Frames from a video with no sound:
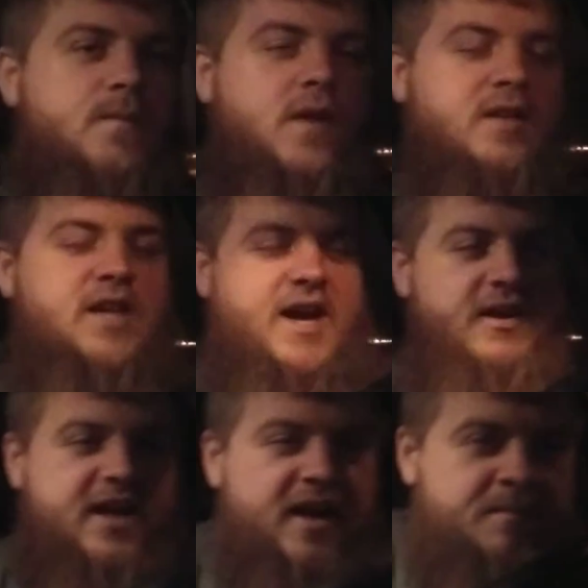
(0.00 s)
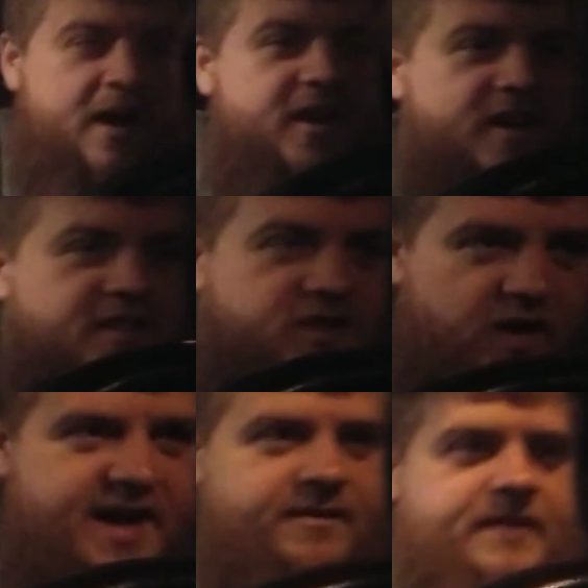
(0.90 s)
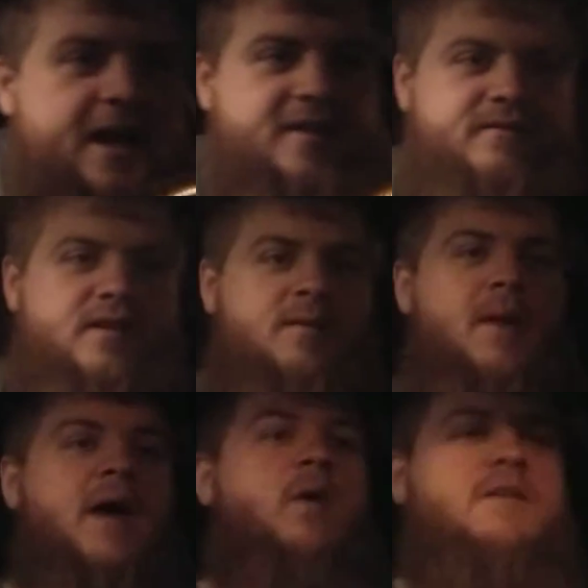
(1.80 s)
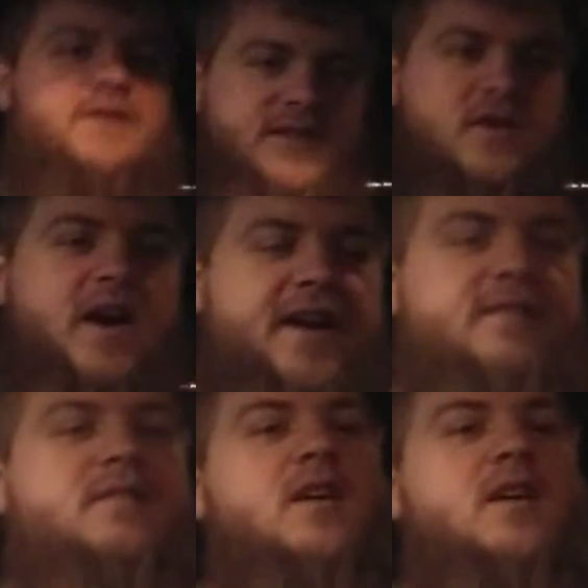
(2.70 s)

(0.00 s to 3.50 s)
I'll tell you, getting married is great, man, and my wife is great.